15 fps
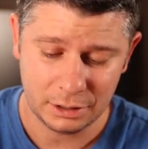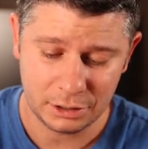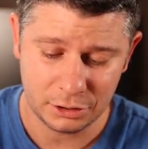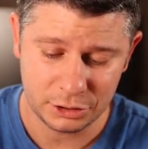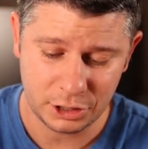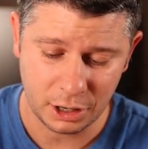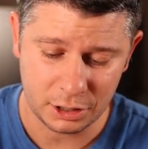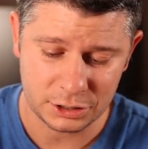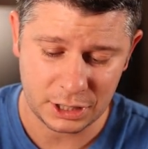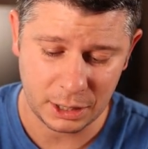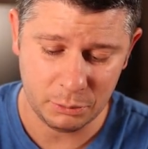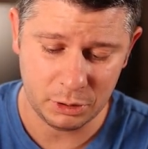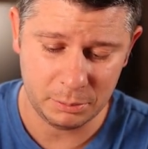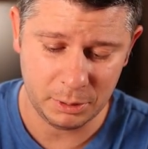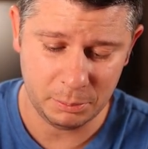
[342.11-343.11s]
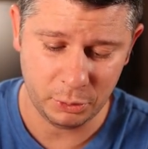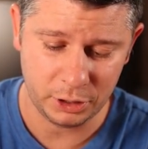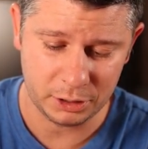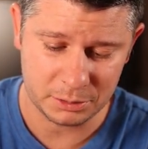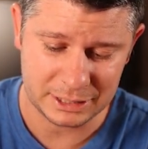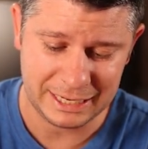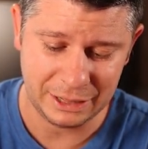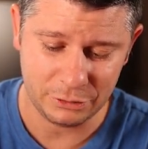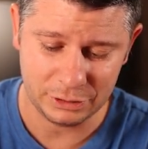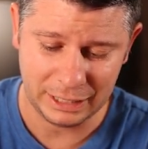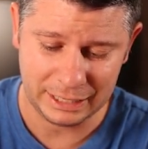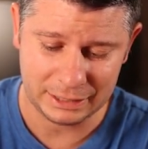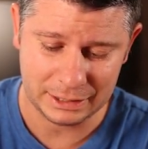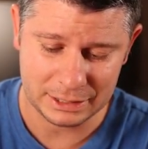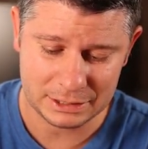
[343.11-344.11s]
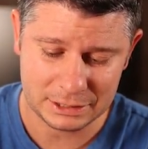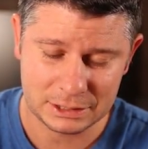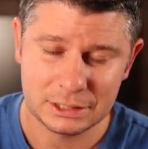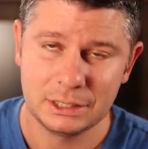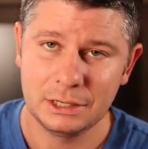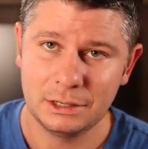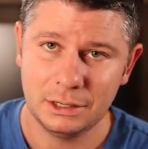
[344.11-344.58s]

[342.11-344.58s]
good cards, I wouldn't be putting together like this.